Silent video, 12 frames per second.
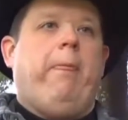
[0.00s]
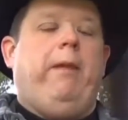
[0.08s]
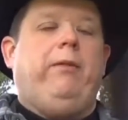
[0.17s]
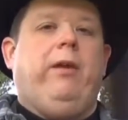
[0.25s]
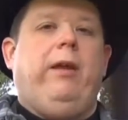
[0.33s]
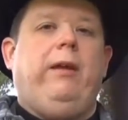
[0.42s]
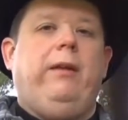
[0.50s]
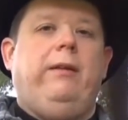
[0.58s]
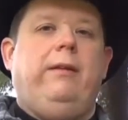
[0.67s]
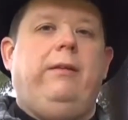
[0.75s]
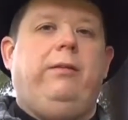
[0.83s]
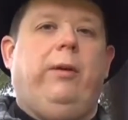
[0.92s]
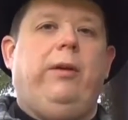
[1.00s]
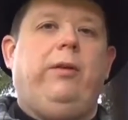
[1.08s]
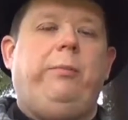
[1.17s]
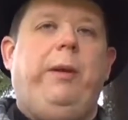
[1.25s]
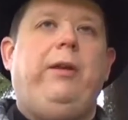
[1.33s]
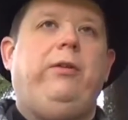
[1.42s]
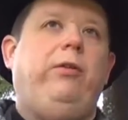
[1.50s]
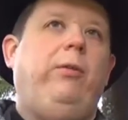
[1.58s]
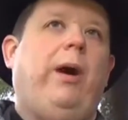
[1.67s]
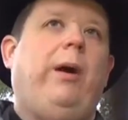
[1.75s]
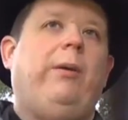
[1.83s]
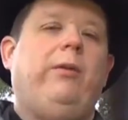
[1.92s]
it's like, do I spend
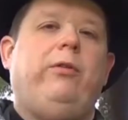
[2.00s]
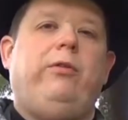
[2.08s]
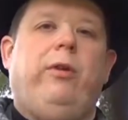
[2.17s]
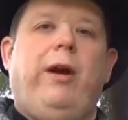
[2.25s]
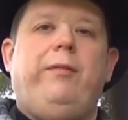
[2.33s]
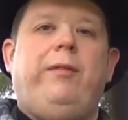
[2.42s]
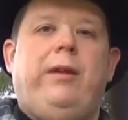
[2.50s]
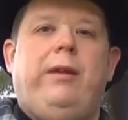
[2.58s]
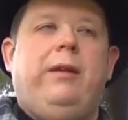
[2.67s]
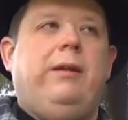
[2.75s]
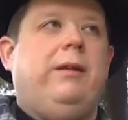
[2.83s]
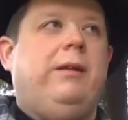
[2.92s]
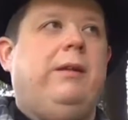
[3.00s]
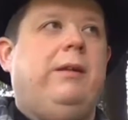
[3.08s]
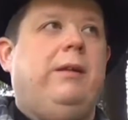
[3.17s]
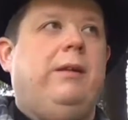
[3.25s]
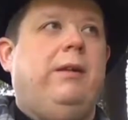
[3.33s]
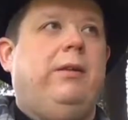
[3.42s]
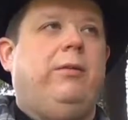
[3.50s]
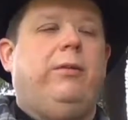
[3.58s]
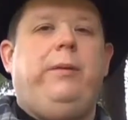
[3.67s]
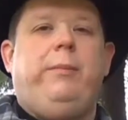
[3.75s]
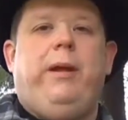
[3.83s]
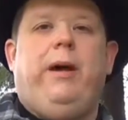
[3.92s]
2 hours driving to
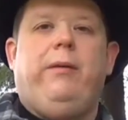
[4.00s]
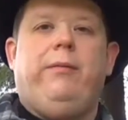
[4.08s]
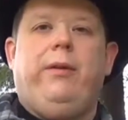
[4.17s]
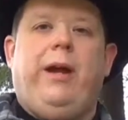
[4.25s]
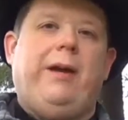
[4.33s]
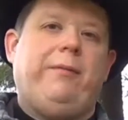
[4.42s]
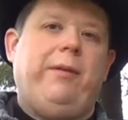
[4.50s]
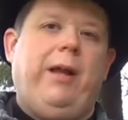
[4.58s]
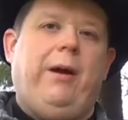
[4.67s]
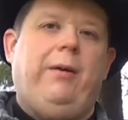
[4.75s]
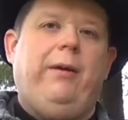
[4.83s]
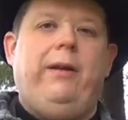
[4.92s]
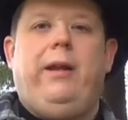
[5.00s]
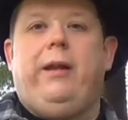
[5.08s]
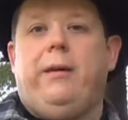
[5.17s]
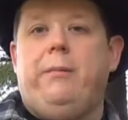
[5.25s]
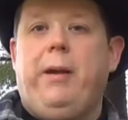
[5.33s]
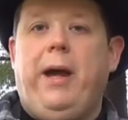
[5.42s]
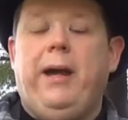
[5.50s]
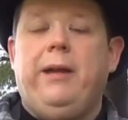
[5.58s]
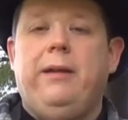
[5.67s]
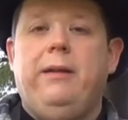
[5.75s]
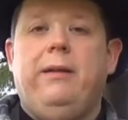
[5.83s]
only be out for half an hour and then come back?